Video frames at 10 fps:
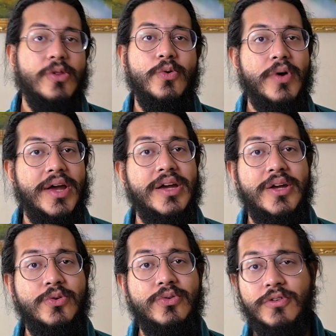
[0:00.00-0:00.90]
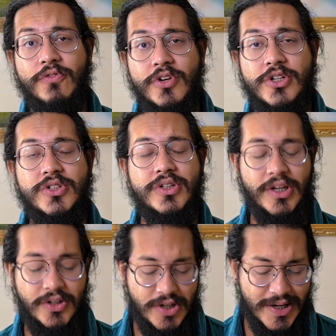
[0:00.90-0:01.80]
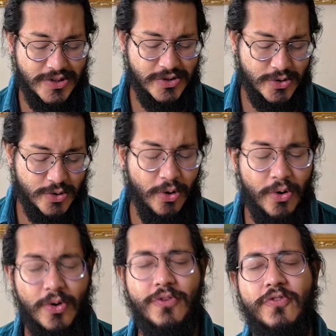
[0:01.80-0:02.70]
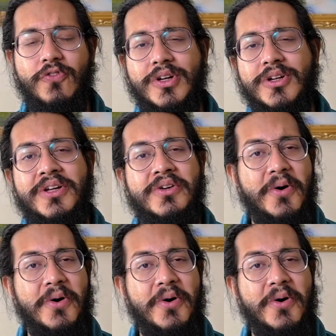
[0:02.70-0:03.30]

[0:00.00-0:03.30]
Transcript: the way into the fish. It tastes so freaking